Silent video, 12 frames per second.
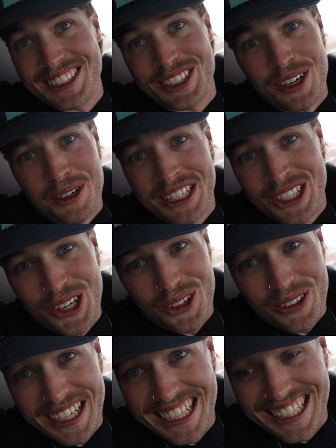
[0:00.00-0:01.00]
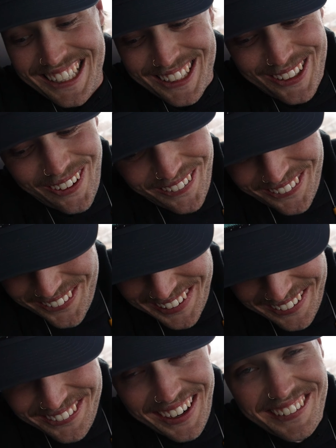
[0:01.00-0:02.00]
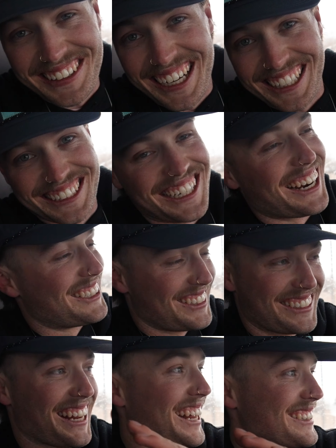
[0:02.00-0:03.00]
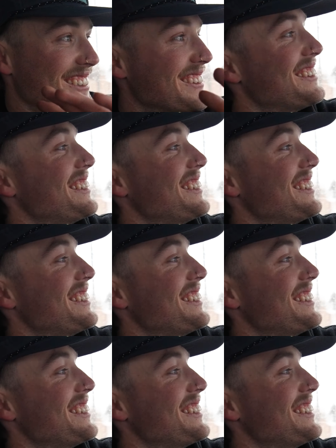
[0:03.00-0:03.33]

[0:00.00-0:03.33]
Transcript: Joe Joe went into the store for about five seconds and I just had to.